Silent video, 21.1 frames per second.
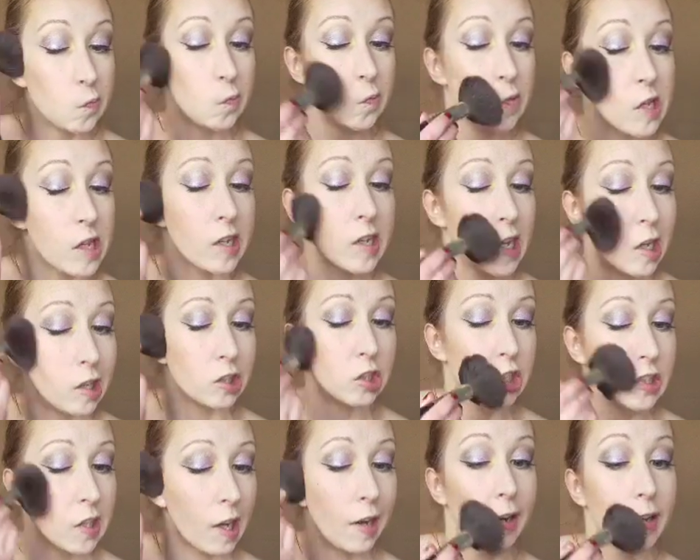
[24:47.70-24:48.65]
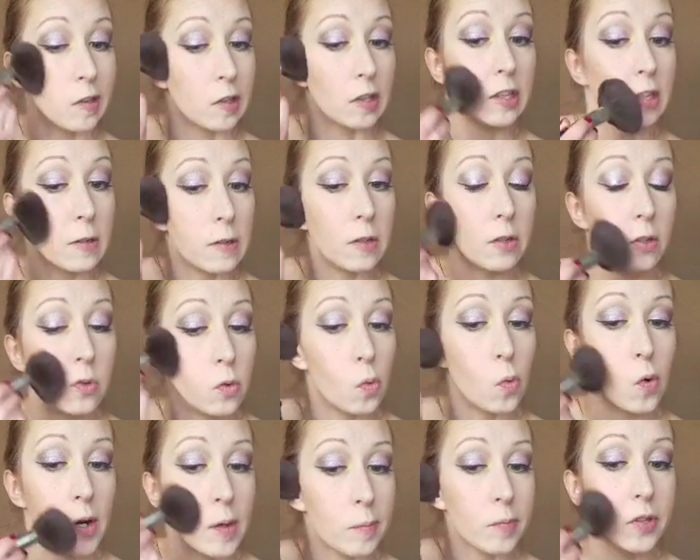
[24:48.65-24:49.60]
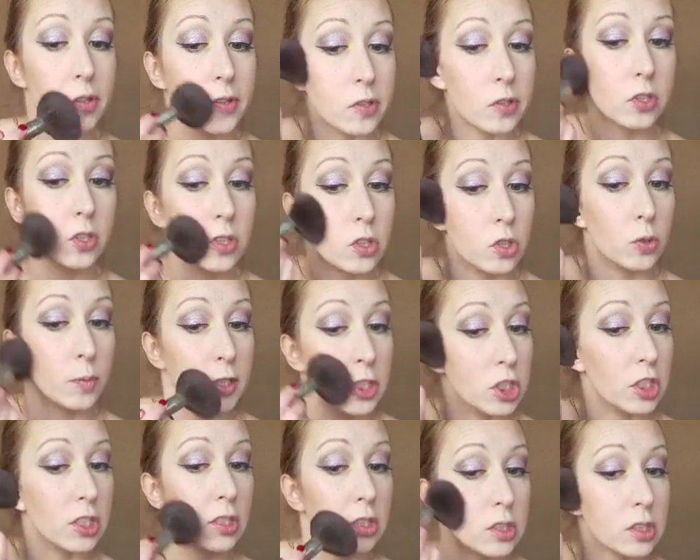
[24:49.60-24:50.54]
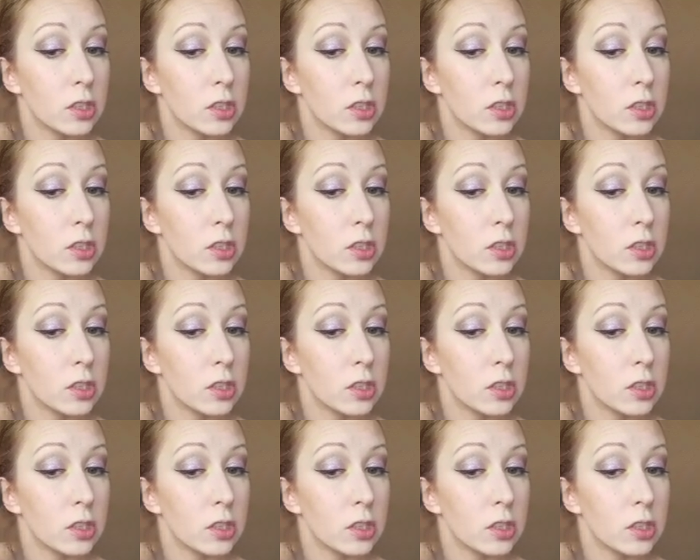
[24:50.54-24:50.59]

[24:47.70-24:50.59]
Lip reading: Again, just adding a little warmth to my cheeks.